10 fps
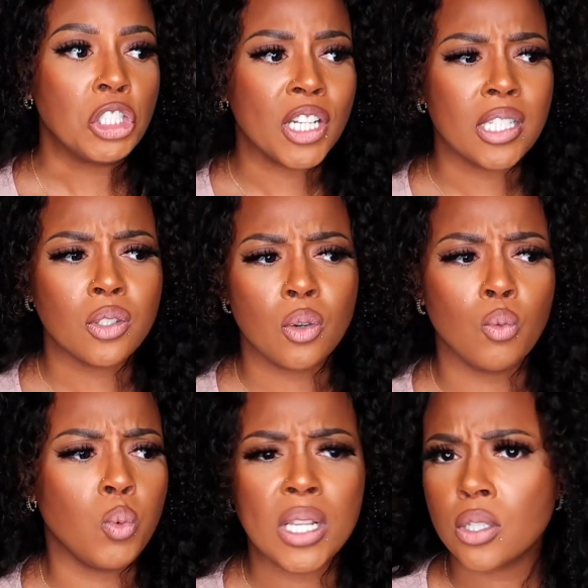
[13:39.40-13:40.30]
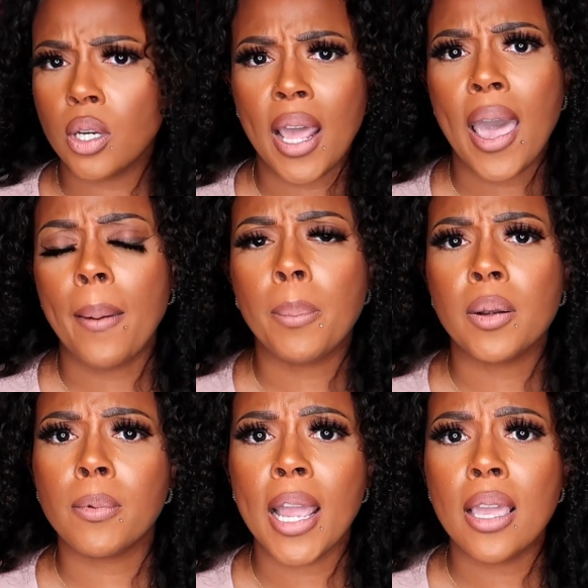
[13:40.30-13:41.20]
just what's going to
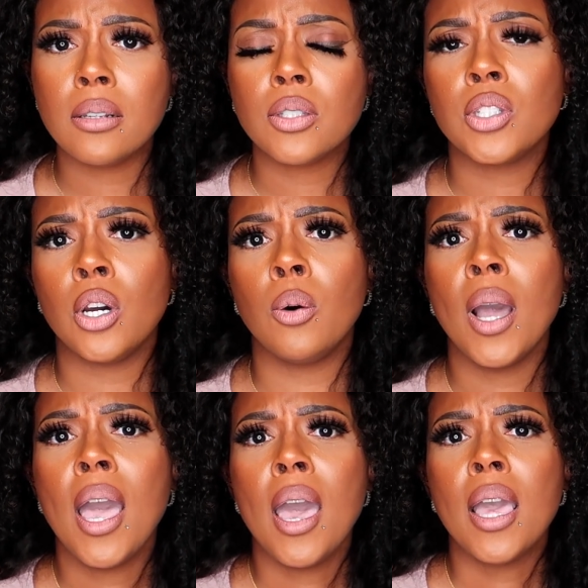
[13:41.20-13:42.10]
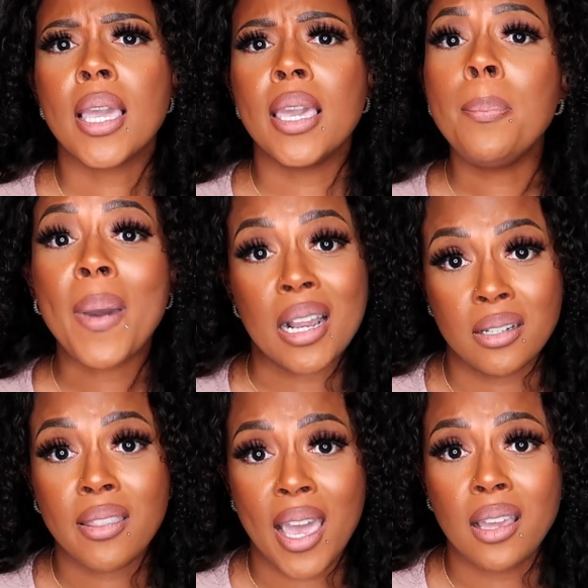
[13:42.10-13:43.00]
happen, right? So get back
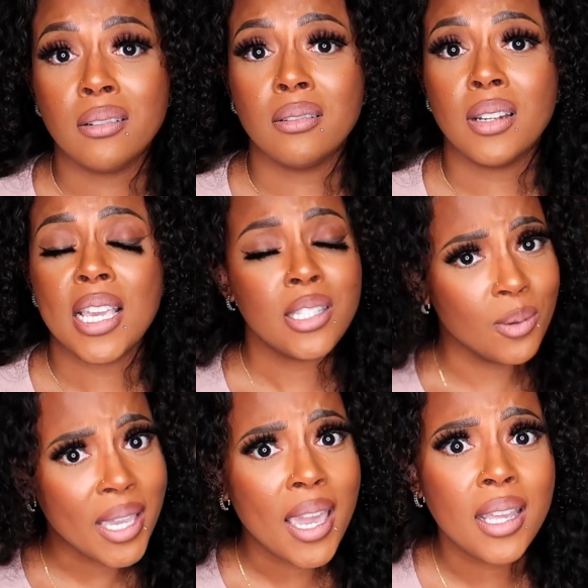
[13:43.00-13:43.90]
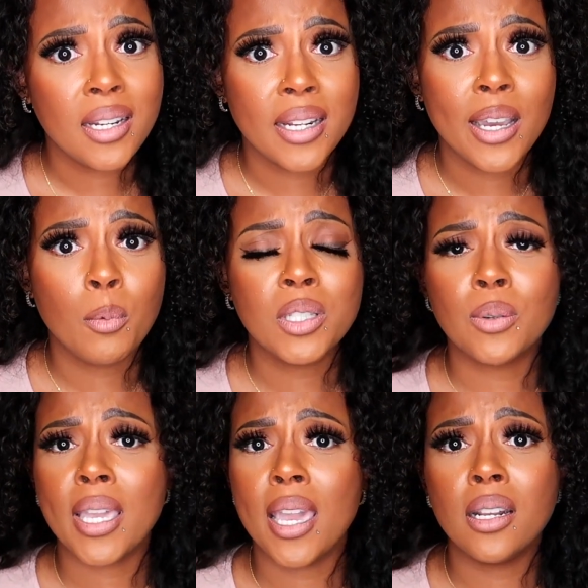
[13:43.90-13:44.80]
to that. It's okay to need help. It's
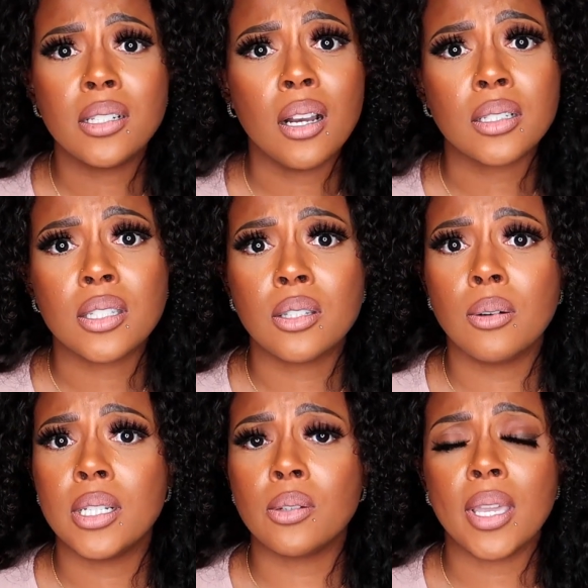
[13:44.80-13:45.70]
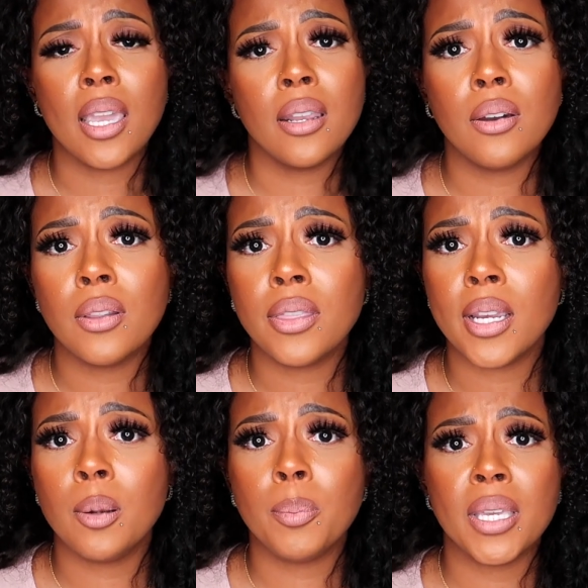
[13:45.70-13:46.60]
okay to talk to someone. It's okay to go to
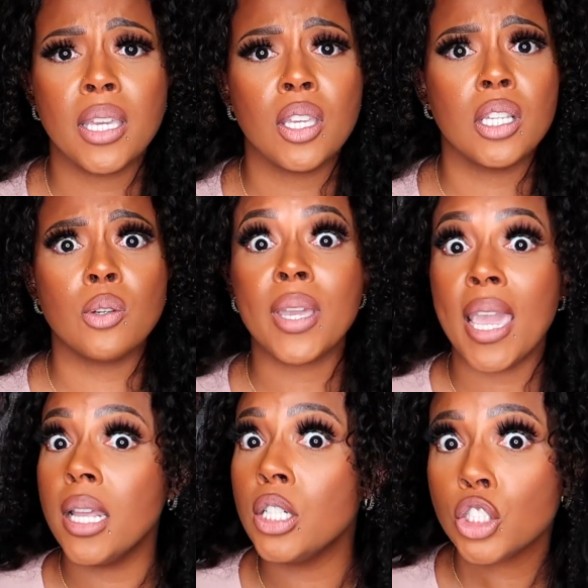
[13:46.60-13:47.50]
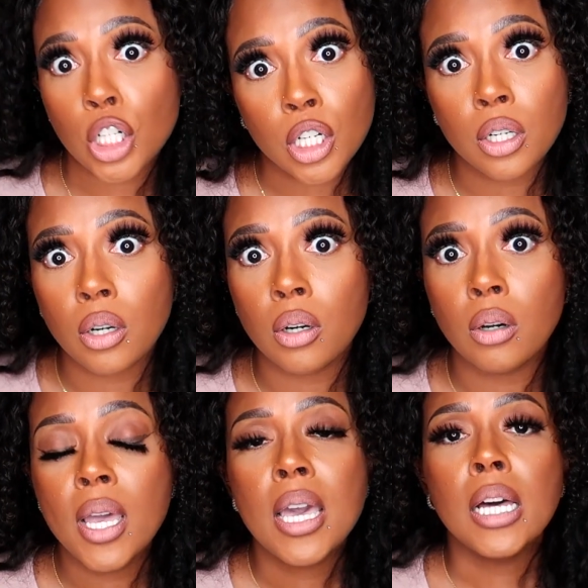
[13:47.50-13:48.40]
therapy. It's okay to
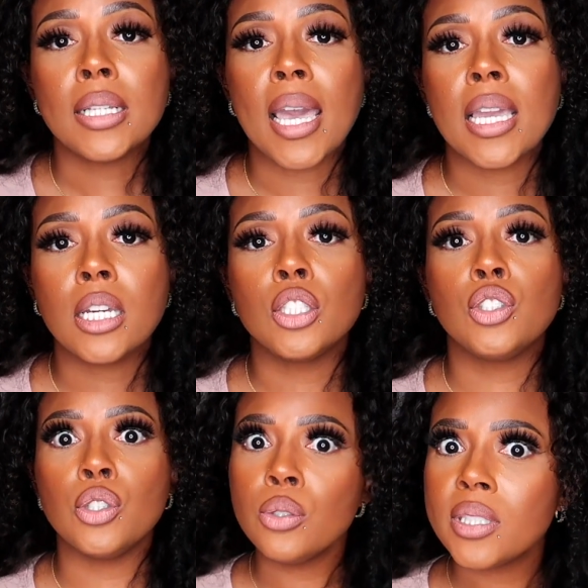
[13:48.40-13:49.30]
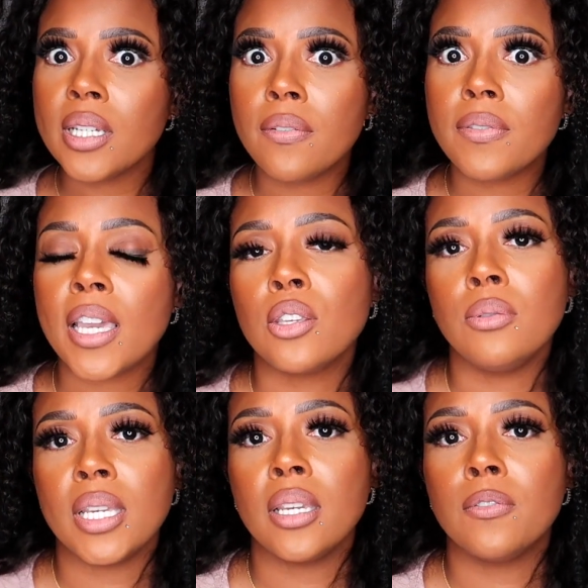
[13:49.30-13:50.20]
journal. Like, do stuff that
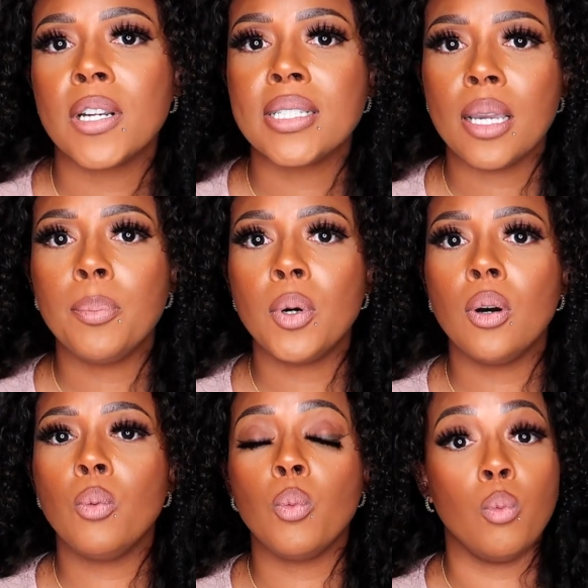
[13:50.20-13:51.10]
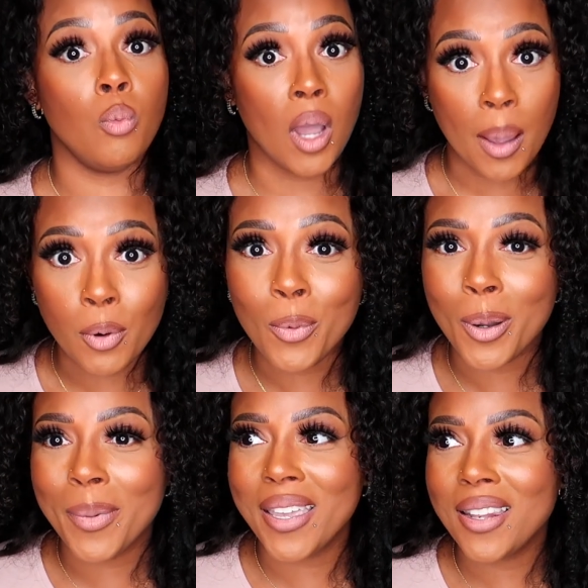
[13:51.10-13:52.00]
you need. For example, I'm a
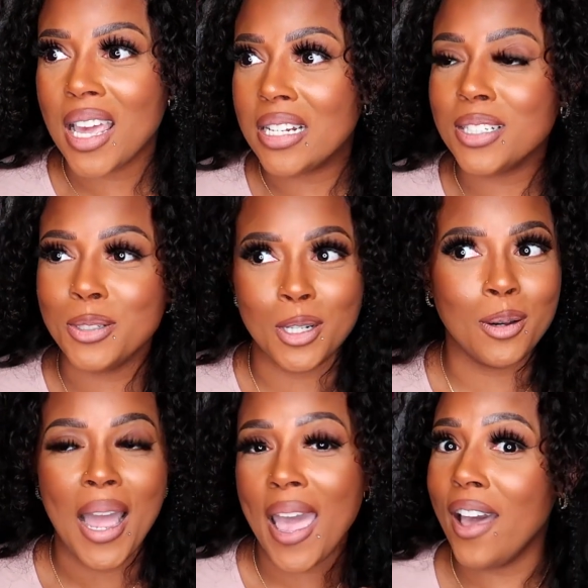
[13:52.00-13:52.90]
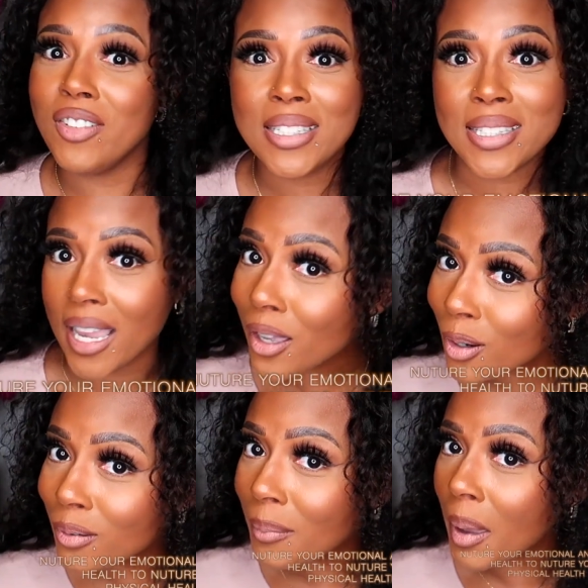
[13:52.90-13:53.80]
woman that, you know, I have a
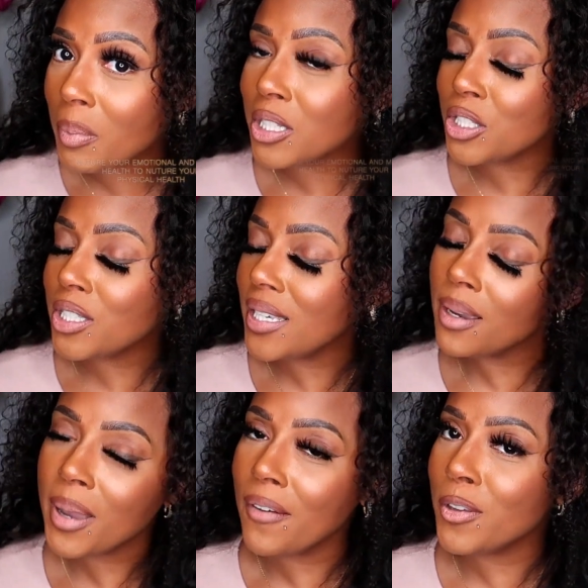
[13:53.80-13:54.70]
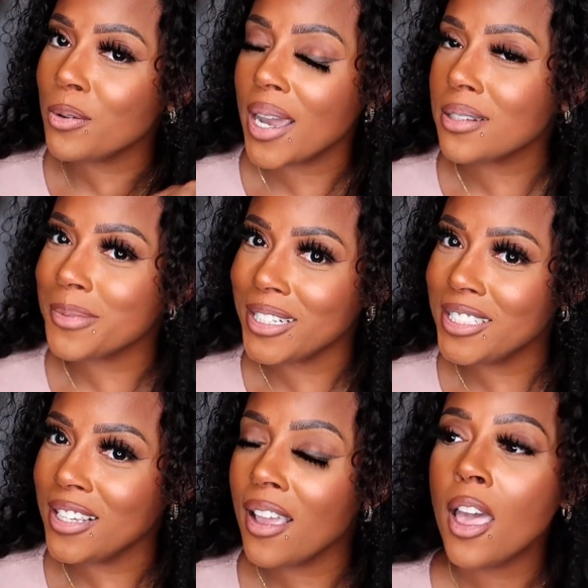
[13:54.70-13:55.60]
cycle. It might be TMI for you guys
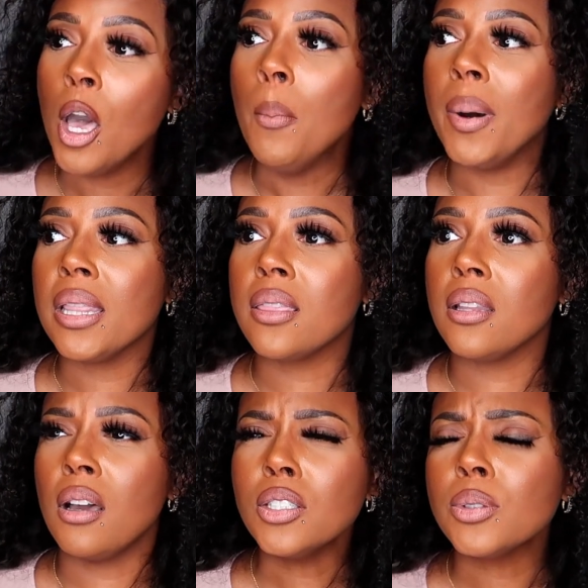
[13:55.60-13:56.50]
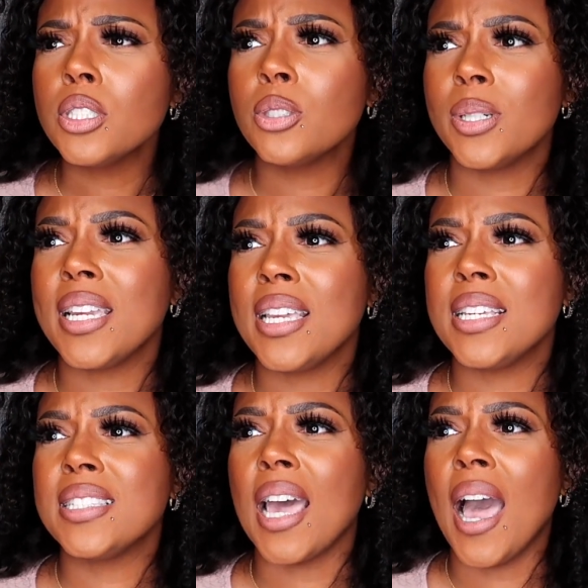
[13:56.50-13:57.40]
watching, but the long story short
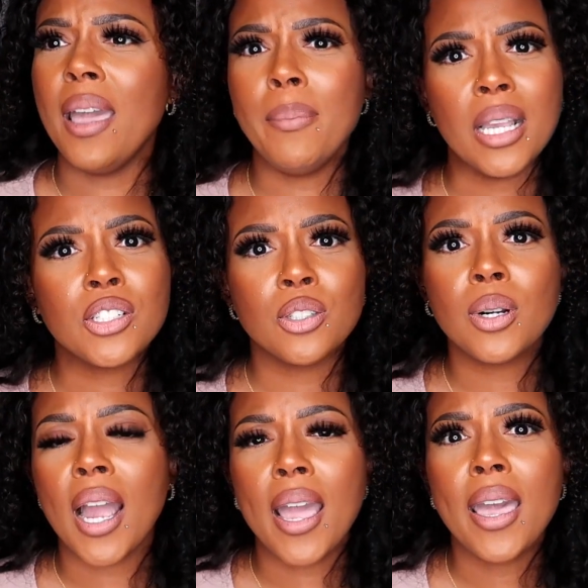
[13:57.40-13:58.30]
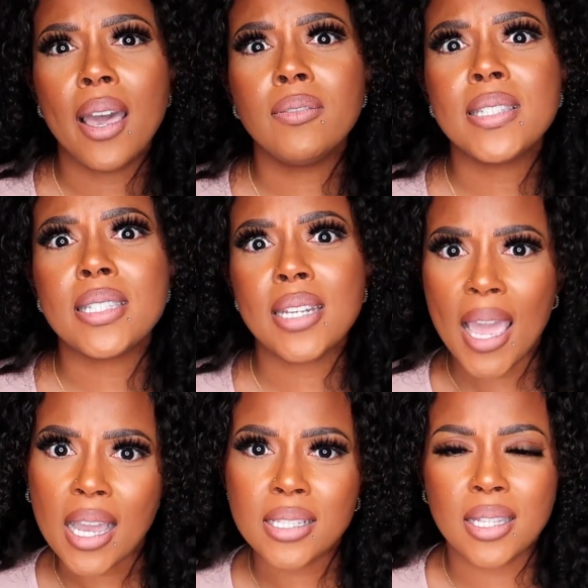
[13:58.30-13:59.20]
is I make sure I have
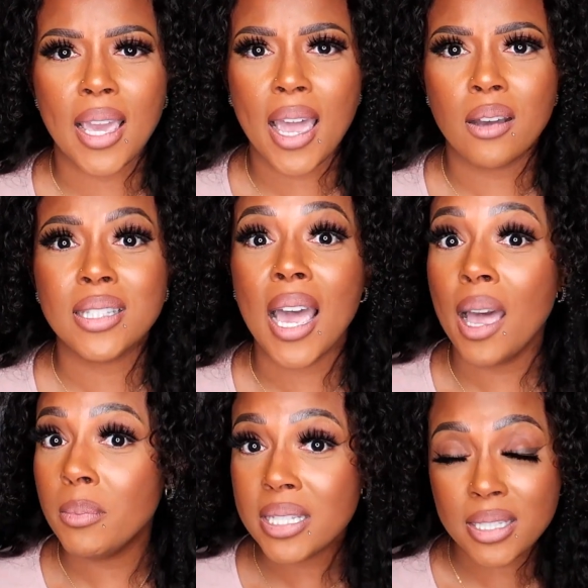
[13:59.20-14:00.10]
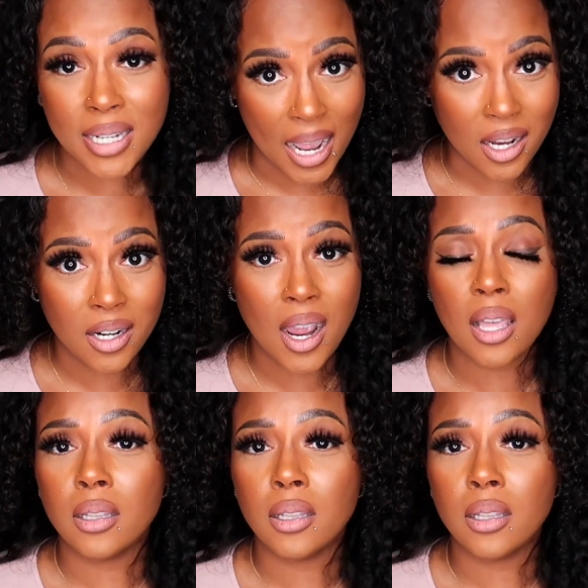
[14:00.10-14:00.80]
snacks in the house. I'm a snacker. I